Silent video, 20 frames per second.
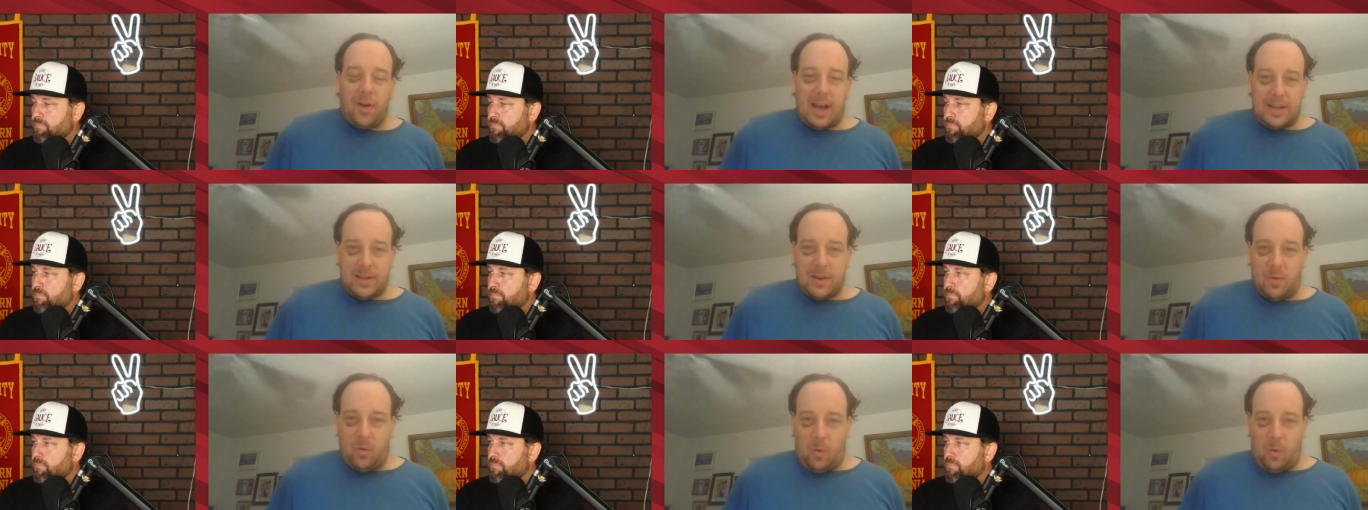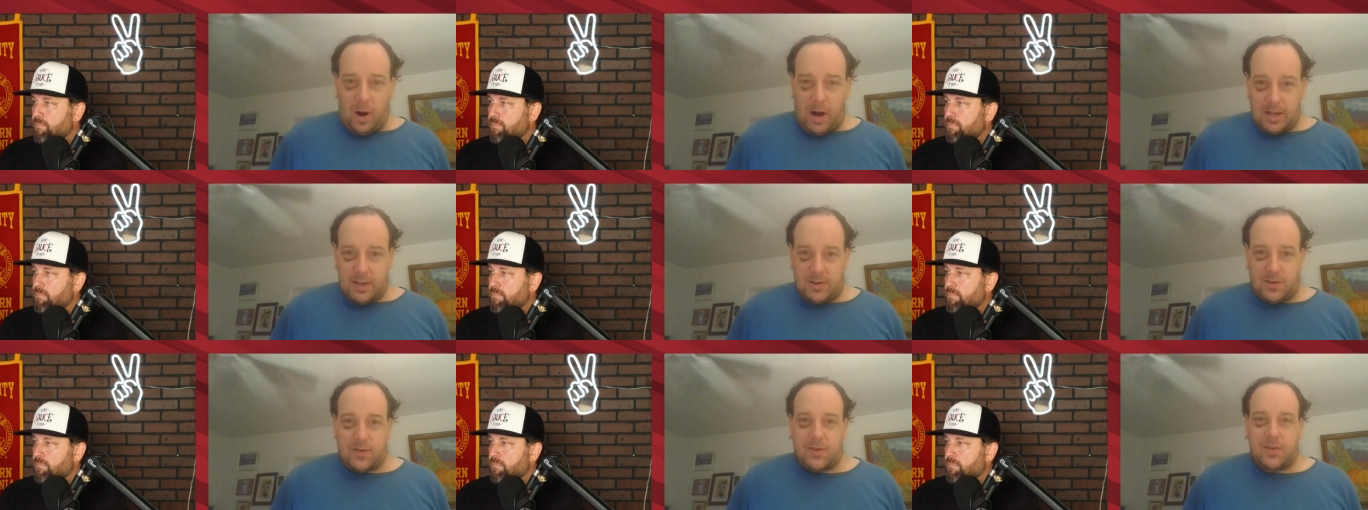Speaker 1: as it
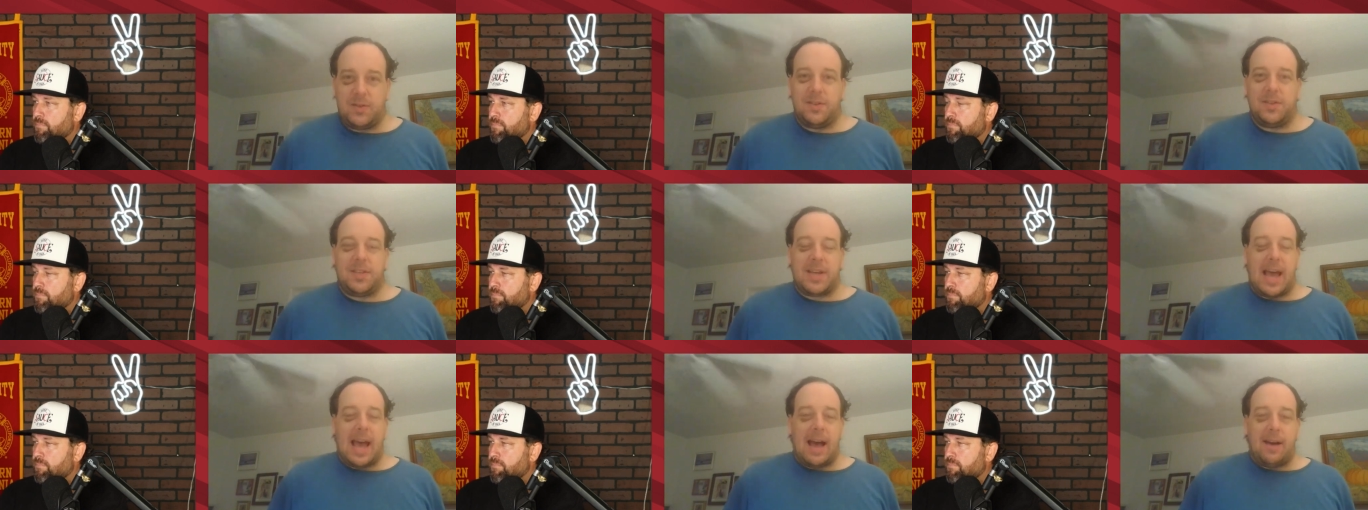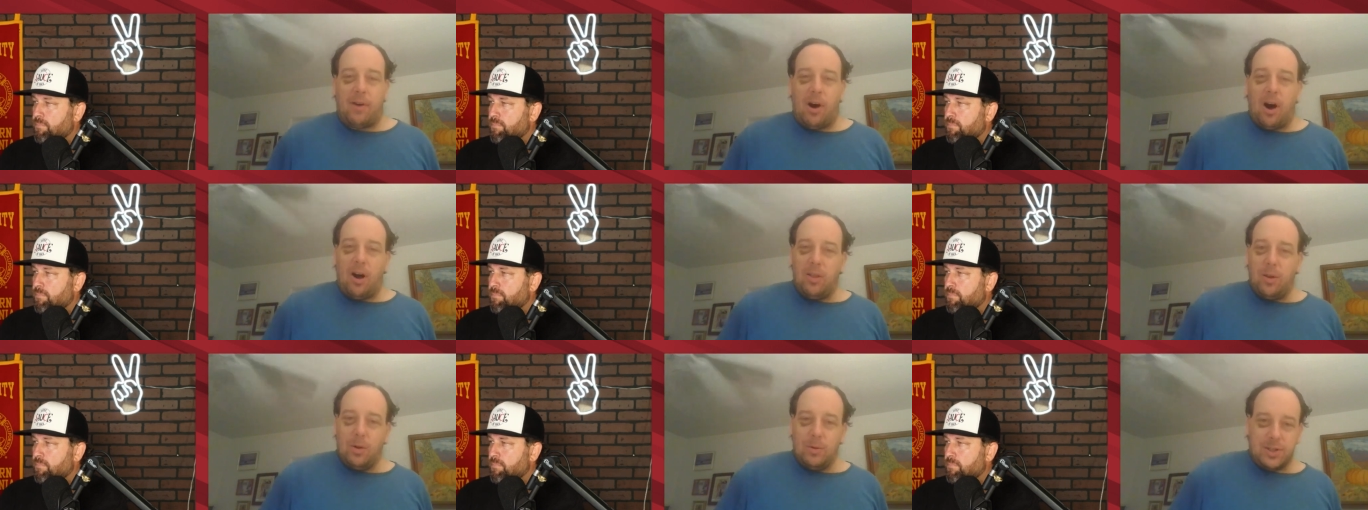was to have
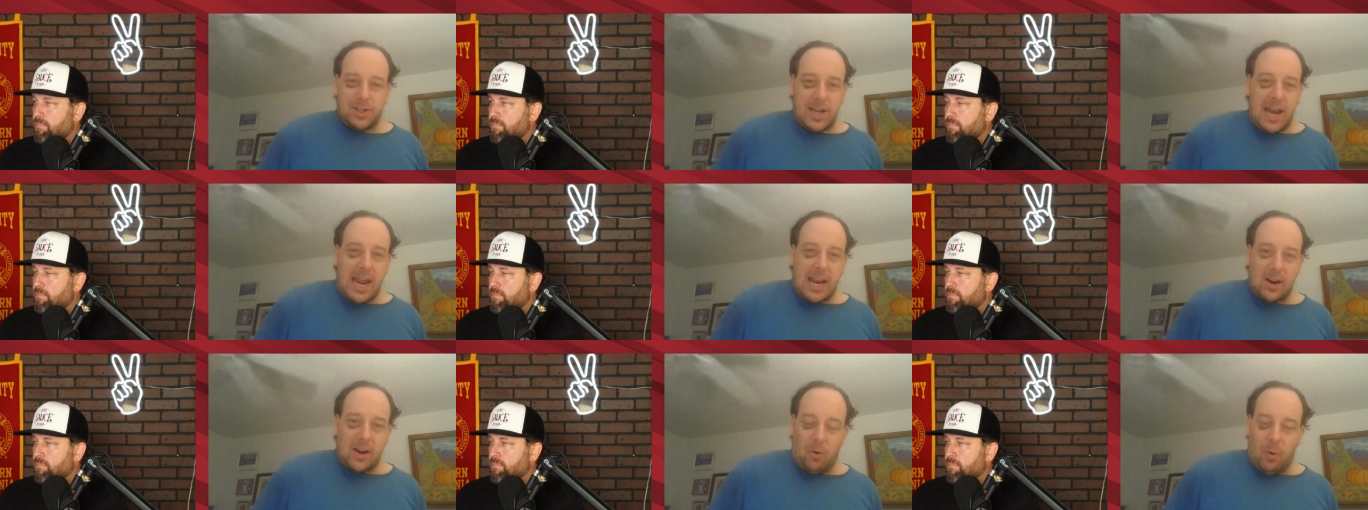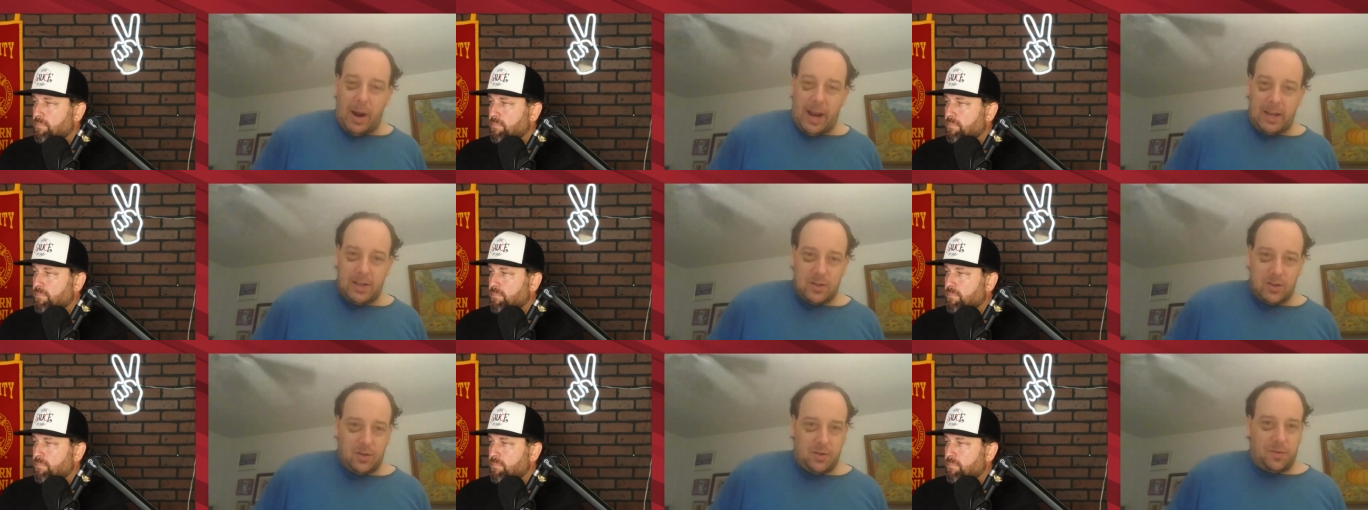all those
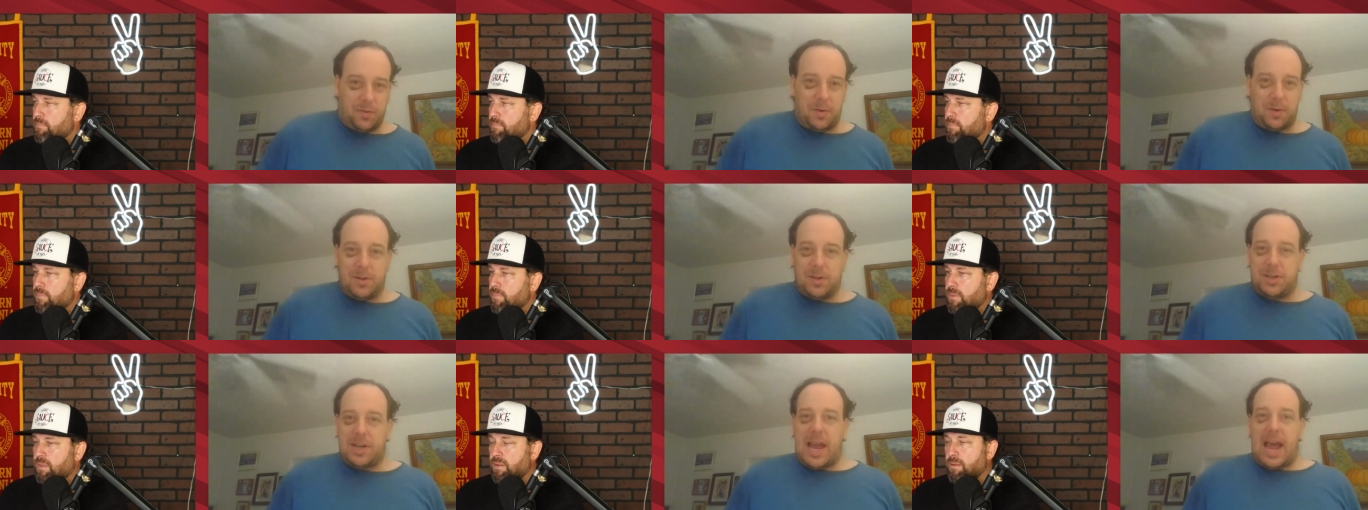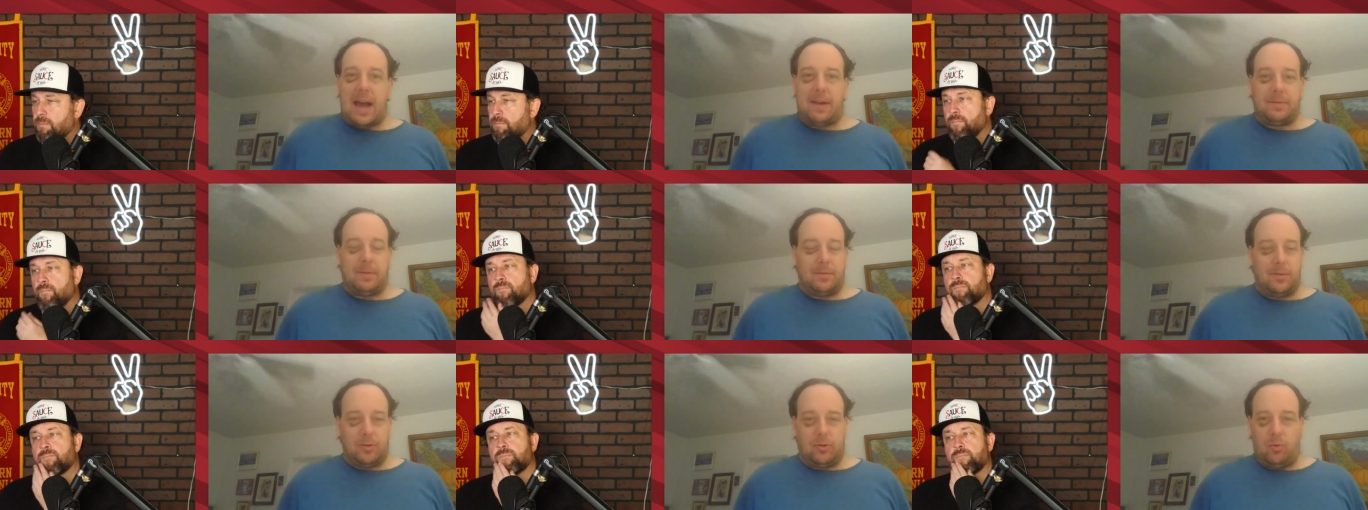takeaways in the first
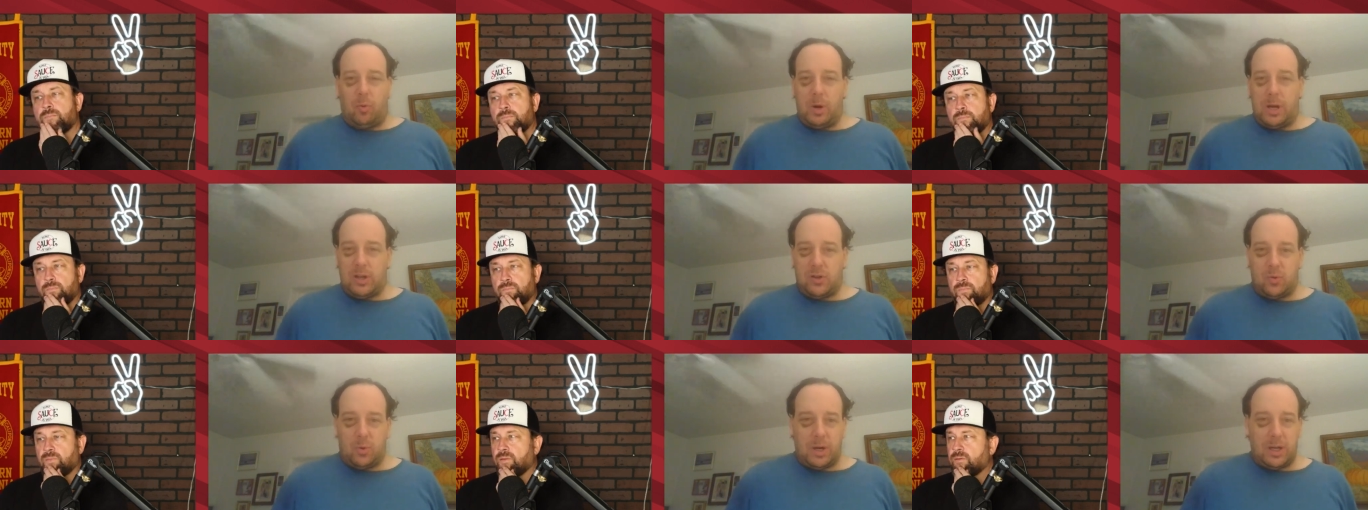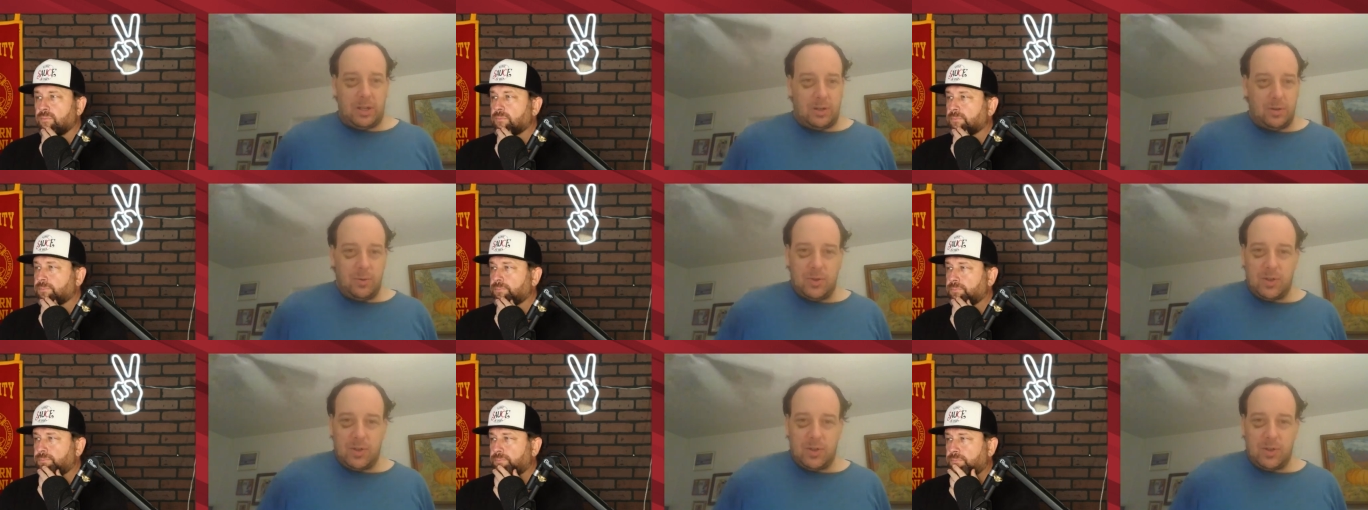half of the twenty
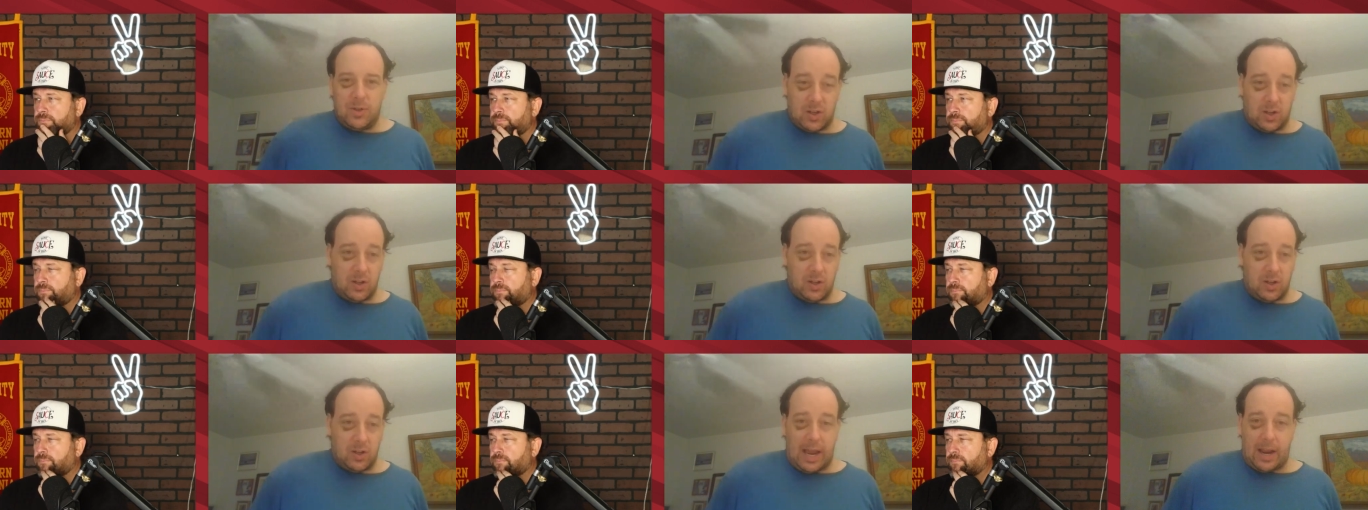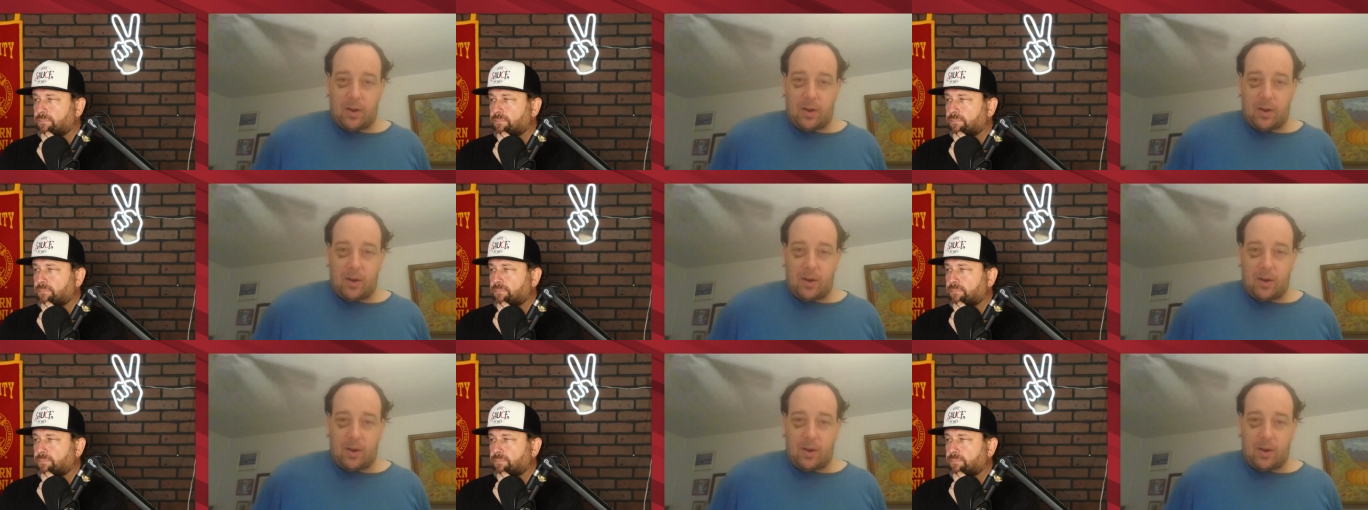twenty-two season,